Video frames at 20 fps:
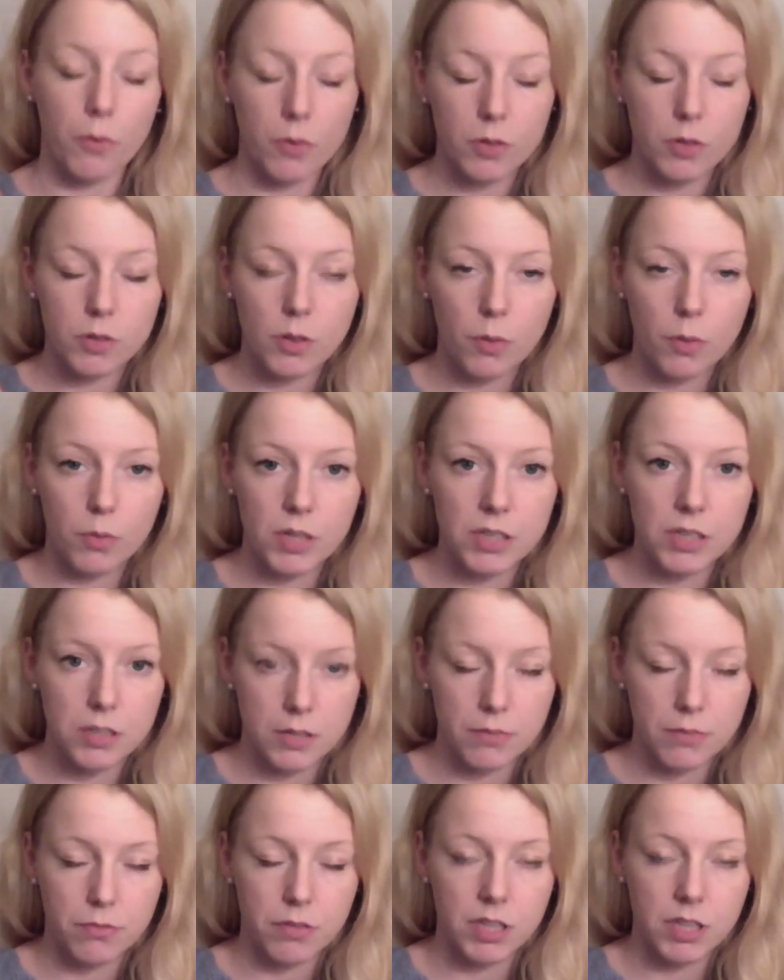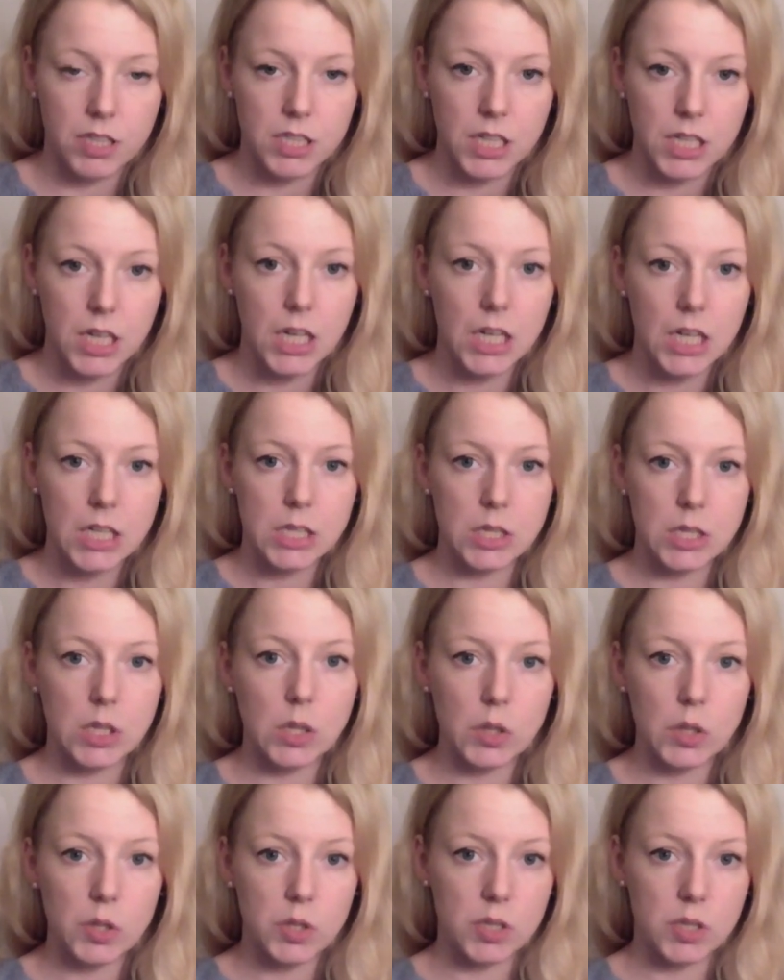3 different
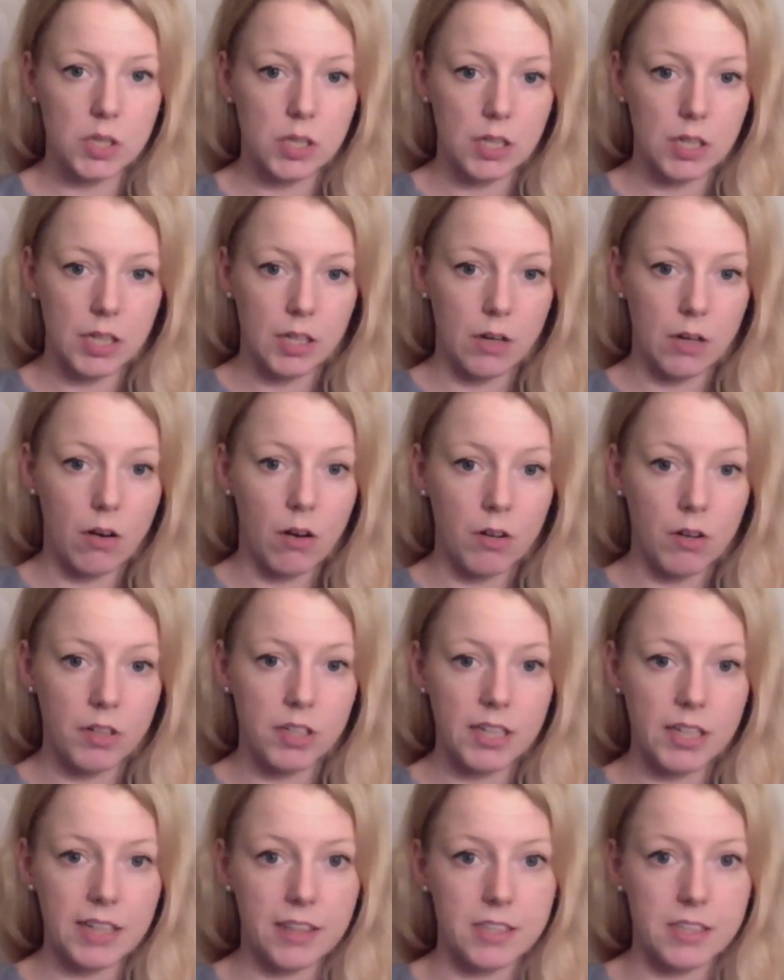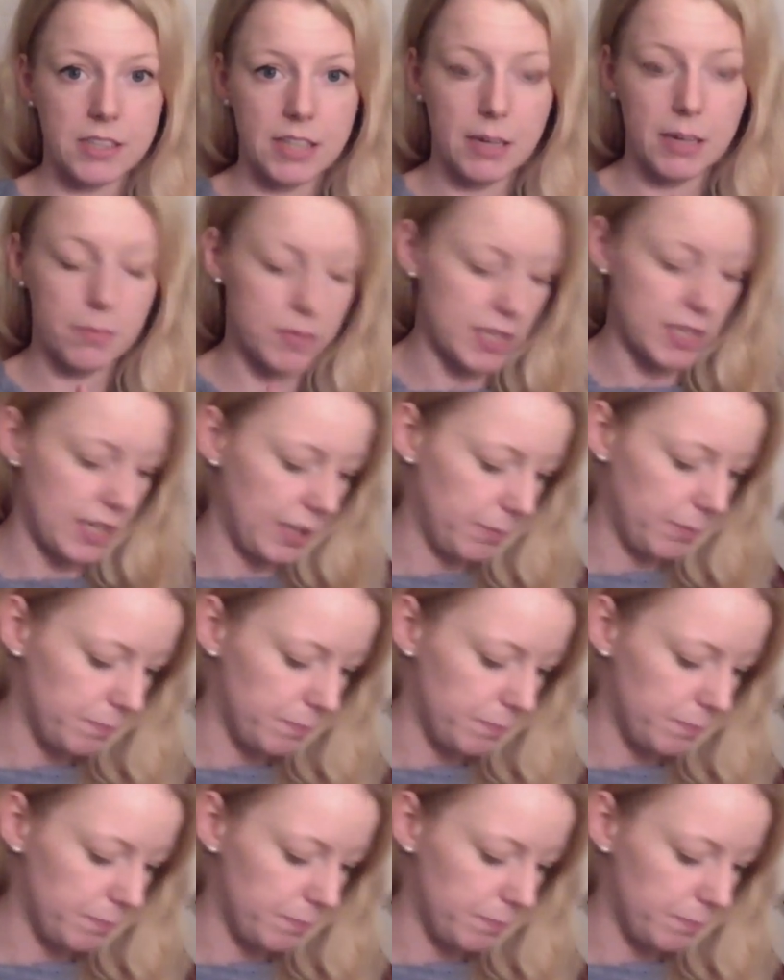socks on at the same time.